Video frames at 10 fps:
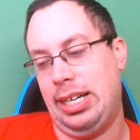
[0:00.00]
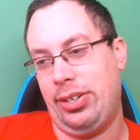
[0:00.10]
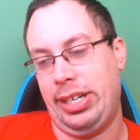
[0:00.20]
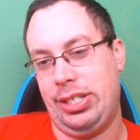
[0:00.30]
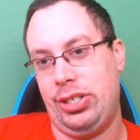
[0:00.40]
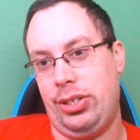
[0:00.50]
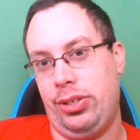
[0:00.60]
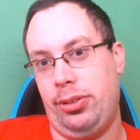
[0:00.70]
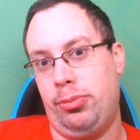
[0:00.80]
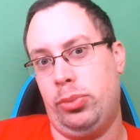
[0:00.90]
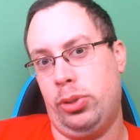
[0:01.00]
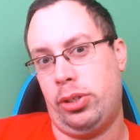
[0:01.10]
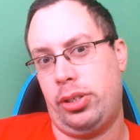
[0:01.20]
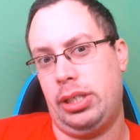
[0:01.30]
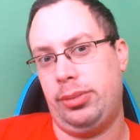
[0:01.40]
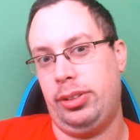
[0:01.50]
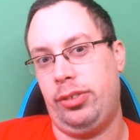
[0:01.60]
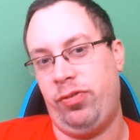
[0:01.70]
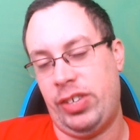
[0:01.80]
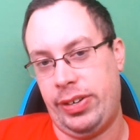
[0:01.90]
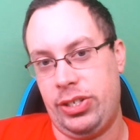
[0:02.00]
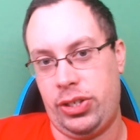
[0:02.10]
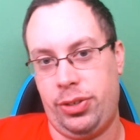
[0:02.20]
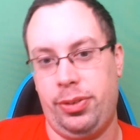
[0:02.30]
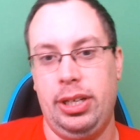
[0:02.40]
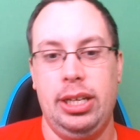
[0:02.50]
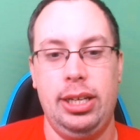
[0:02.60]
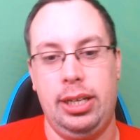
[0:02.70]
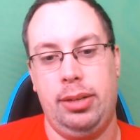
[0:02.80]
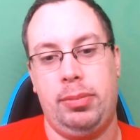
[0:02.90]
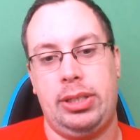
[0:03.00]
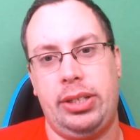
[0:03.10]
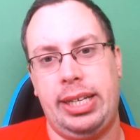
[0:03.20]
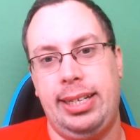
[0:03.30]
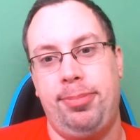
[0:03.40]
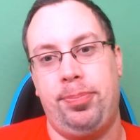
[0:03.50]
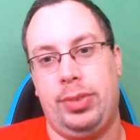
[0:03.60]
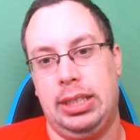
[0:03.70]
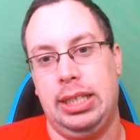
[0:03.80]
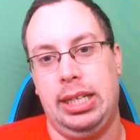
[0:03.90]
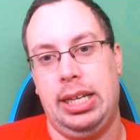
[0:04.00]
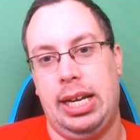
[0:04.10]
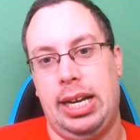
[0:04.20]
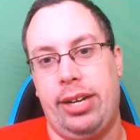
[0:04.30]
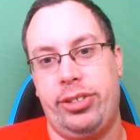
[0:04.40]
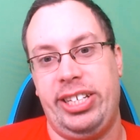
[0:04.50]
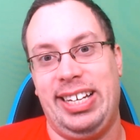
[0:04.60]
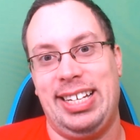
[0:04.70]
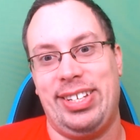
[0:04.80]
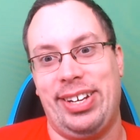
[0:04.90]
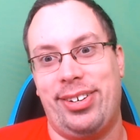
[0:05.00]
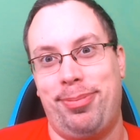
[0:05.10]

get to more very soon. Until then, I'll see you guys later.